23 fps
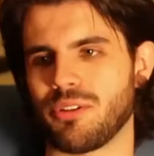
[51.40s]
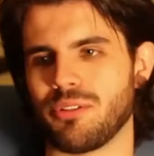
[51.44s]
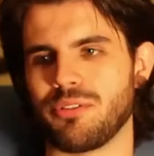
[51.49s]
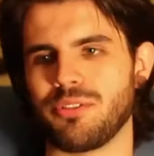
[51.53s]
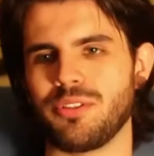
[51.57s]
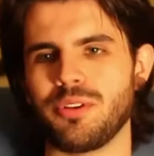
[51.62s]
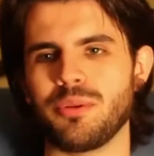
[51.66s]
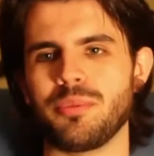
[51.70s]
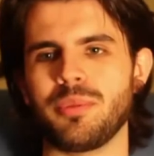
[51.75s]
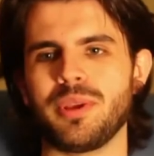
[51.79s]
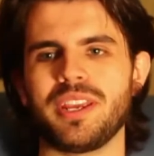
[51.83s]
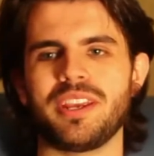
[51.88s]
a
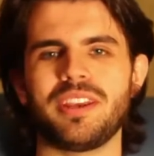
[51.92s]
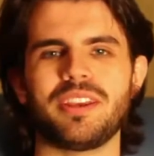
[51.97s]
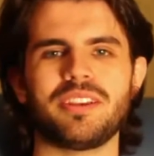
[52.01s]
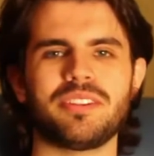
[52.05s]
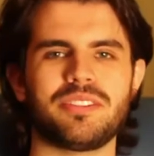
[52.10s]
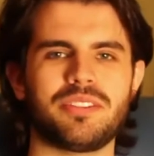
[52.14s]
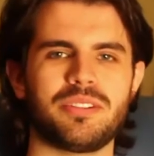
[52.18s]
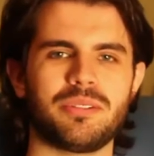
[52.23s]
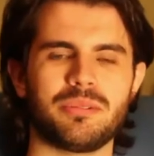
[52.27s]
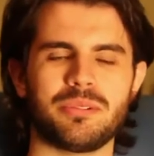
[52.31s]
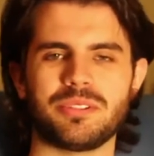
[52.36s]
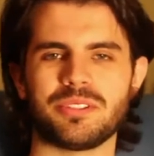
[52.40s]
few
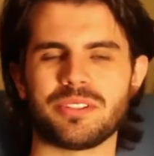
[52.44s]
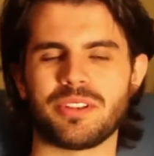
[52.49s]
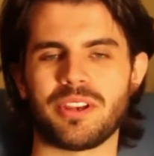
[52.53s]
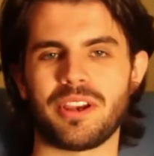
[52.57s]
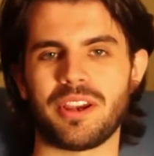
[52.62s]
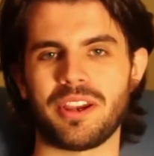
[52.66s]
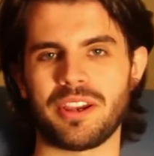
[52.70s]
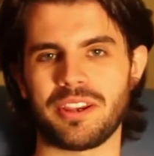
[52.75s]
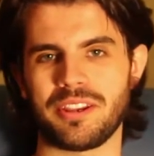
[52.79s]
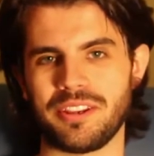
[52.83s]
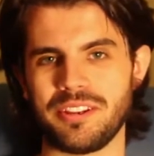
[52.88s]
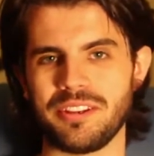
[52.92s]
beers it was
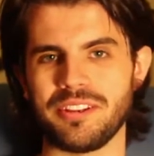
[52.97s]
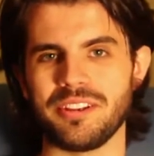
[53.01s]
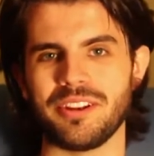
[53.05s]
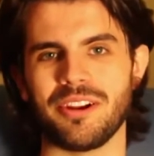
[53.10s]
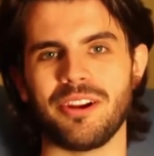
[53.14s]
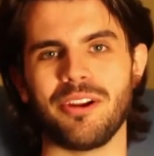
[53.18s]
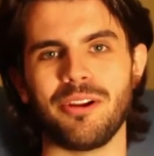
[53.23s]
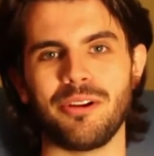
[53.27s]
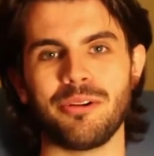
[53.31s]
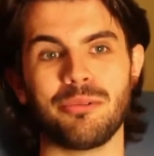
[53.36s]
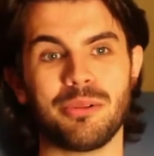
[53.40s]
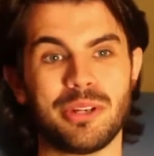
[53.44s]
like, you
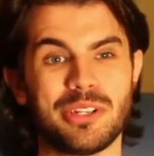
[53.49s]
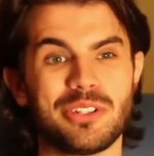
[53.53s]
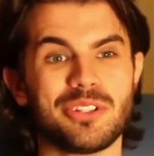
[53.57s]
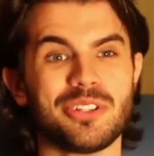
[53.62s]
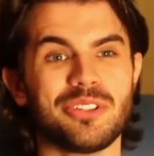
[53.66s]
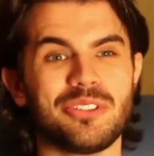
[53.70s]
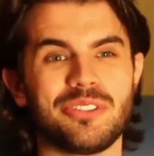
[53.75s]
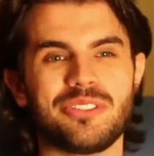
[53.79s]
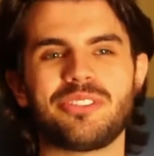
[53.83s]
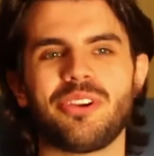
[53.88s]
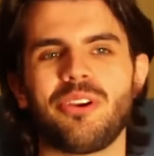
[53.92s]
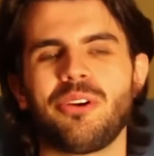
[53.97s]
know, we should
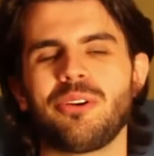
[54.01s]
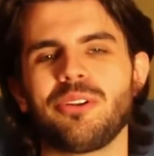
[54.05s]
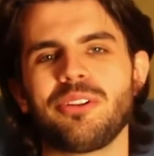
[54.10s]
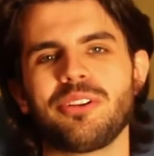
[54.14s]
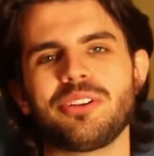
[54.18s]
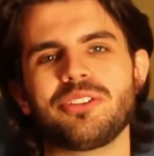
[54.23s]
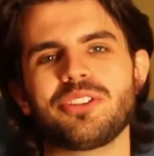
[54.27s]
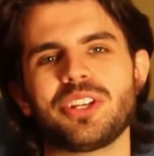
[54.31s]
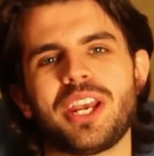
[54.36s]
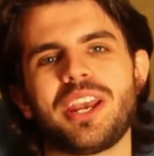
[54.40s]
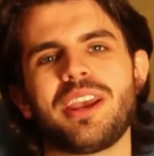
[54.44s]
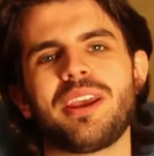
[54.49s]
totally
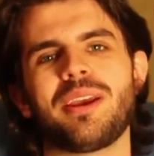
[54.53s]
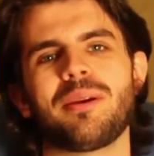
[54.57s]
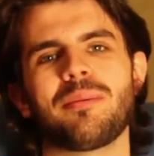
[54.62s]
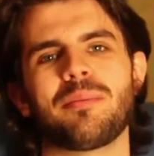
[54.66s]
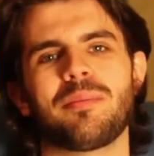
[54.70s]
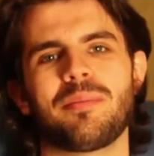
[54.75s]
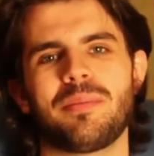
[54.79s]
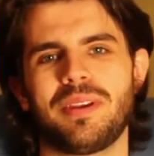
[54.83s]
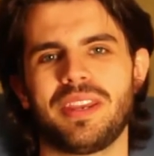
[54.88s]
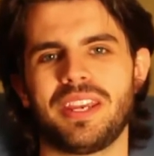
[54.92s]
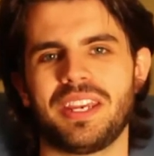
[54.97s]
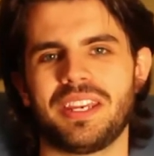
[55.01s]
jam.
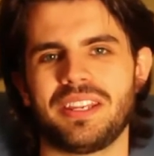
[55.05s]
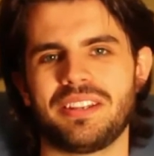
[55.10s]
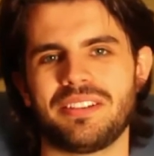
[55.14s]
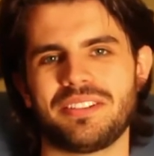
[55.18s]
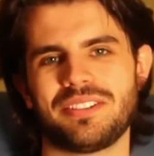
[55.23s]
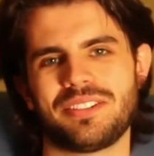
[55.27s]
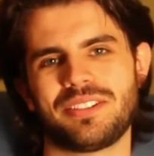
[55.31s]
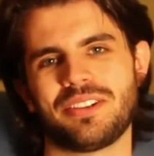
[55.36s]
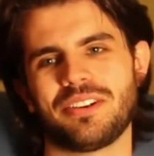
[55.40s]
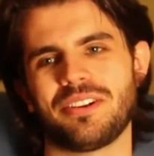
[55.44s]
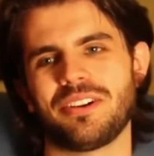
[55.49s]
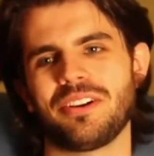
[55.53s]
And
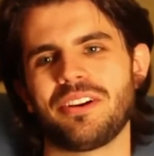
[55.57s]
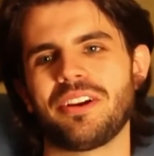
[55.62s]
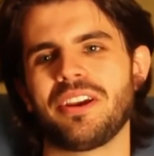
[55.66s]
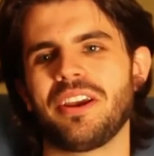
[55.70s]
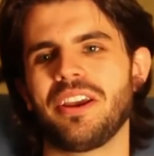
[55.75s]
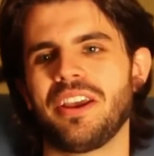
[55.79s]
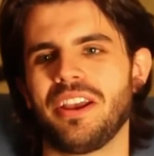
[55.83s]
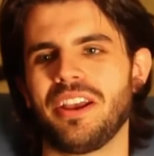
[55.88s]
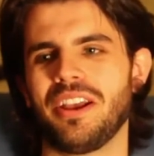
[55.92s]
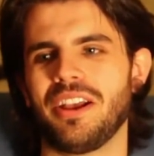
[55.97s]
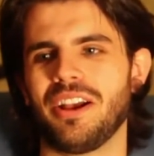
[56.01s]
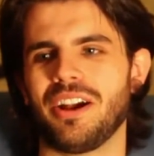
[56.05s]
so
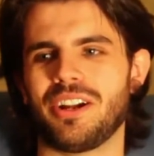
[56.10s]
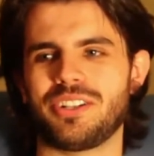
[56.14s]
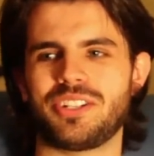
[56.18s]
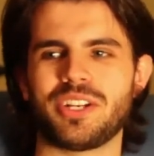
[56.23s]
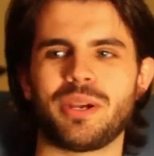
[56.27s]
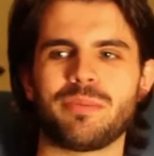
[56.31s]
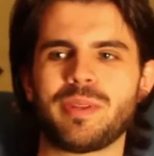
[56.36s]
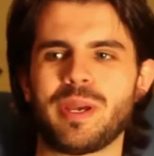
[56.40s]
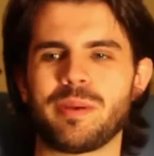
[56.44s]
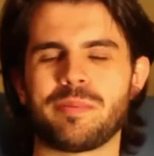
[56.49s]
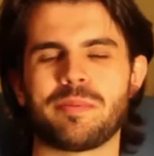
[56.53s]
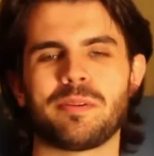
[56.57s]
I
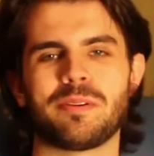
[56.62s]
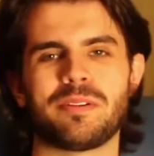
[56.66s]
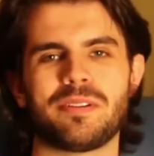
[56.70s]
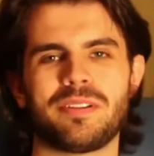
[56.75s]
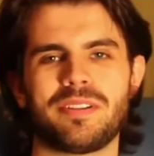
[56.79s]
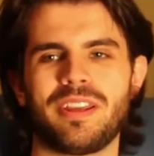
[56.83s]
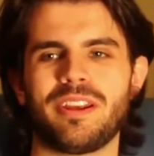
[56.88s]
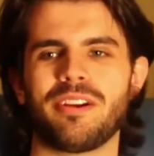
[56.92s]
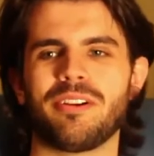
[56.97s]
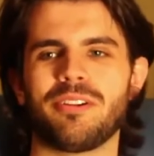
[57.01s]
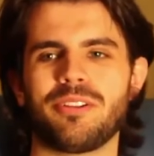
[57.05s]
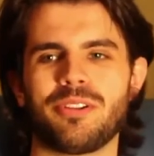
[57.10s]
jumped up there on